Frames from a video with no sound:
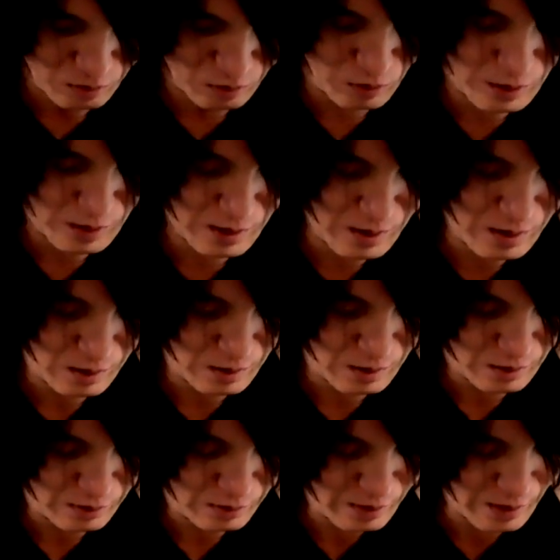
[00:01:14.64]
you're
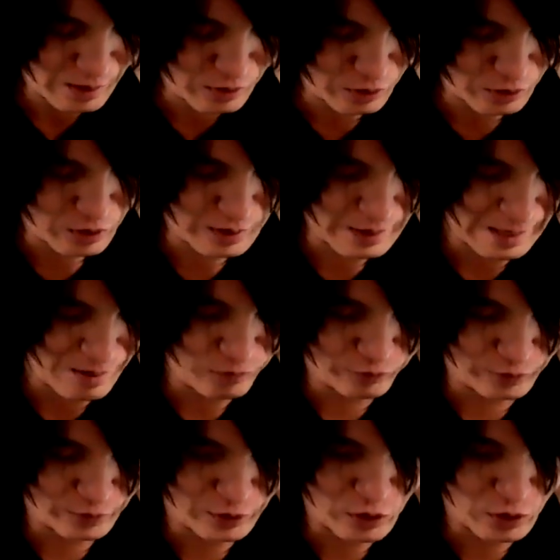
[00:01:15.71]
gonna touch your scalp
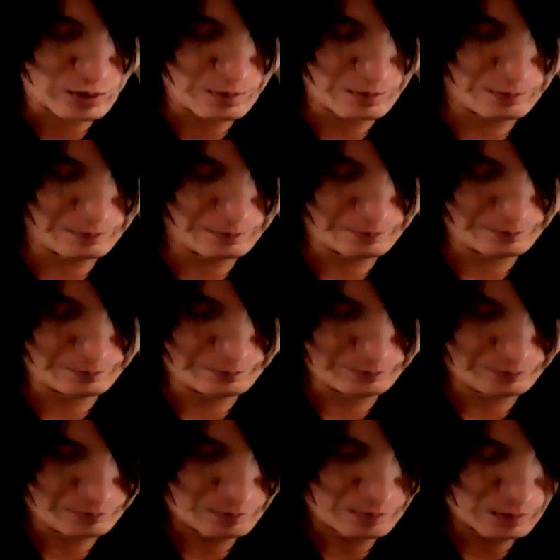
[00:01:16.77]
first.
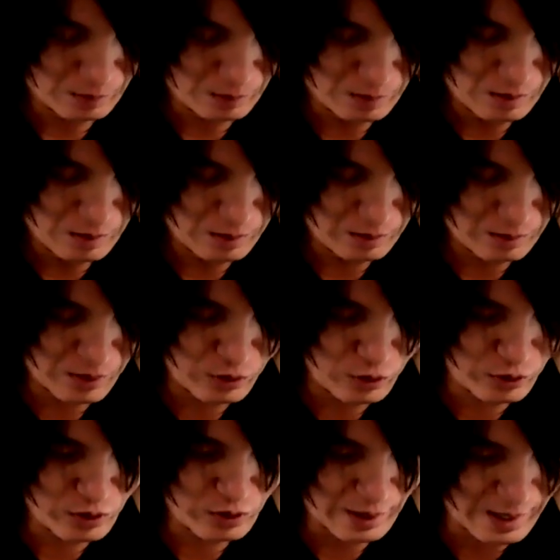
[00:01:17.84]
Touch
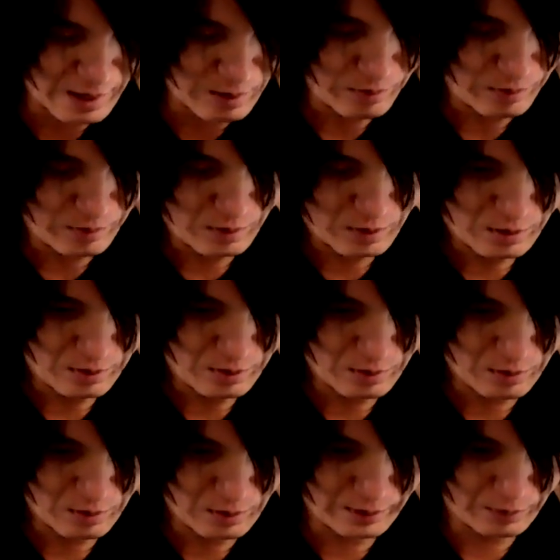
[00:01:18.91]
your scalp,
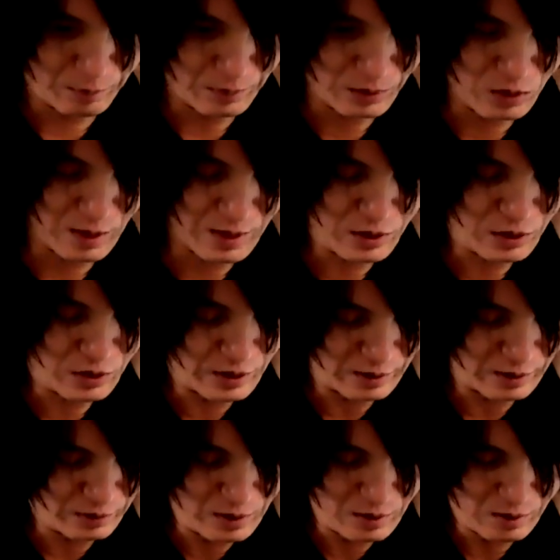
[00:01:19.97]
like massage it
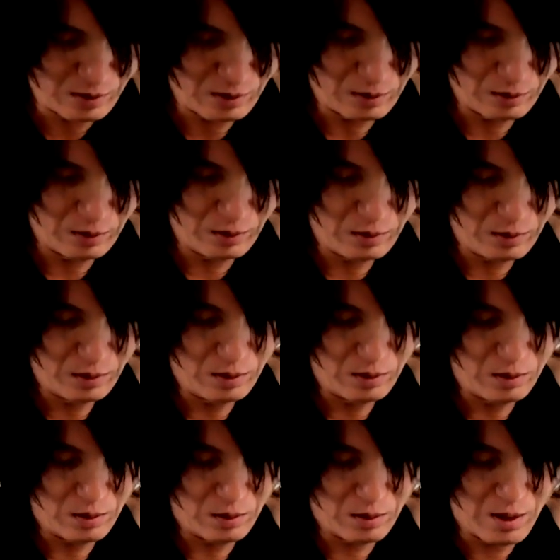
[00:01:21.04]
gently.
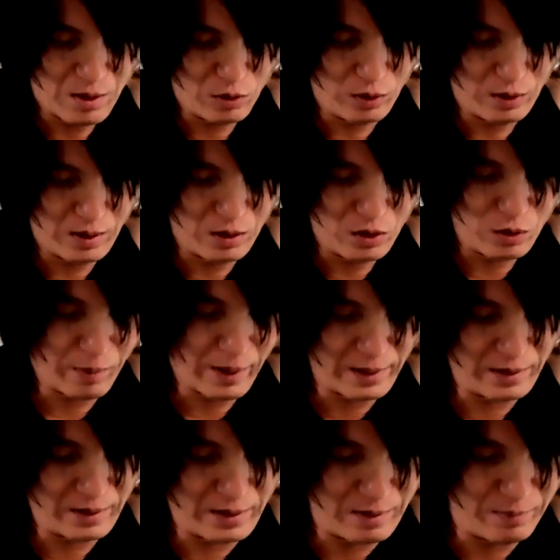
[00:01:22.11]
Then you're gonna
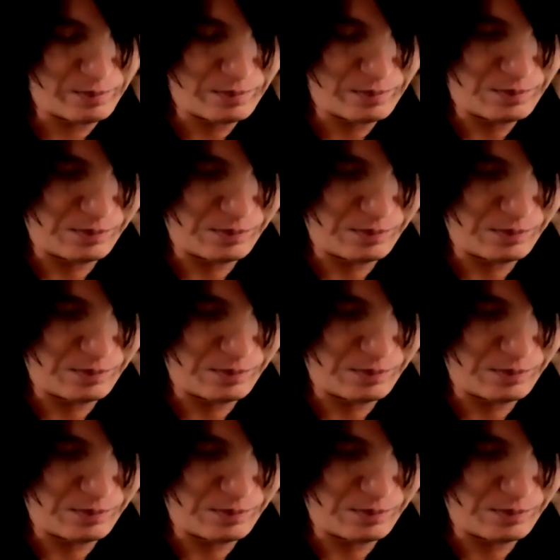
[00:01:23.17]
spike it up.